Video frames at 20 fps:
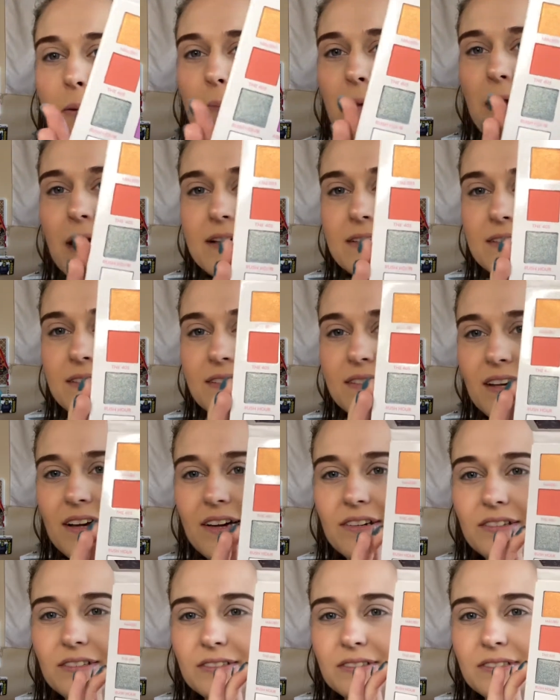
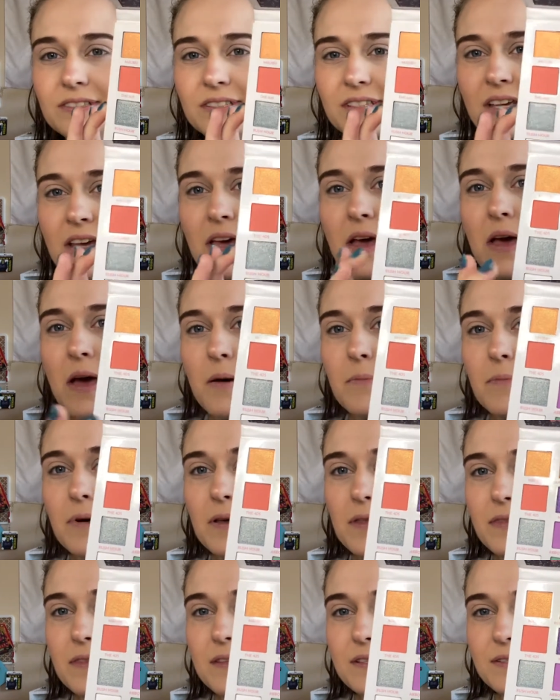pastels,
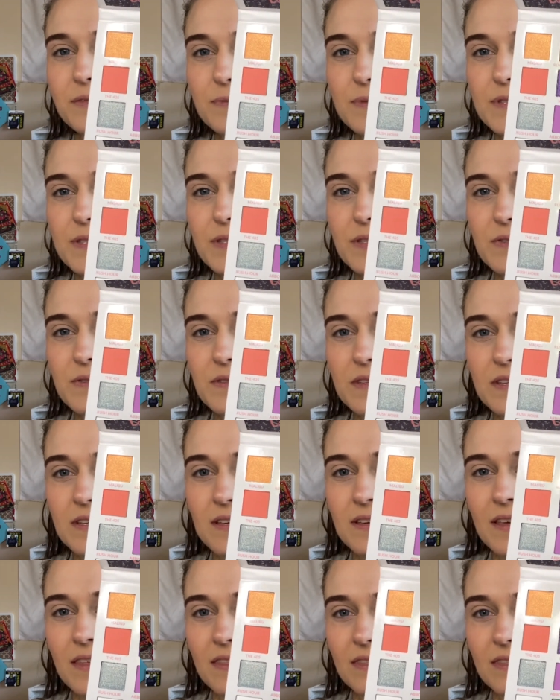but this was unique.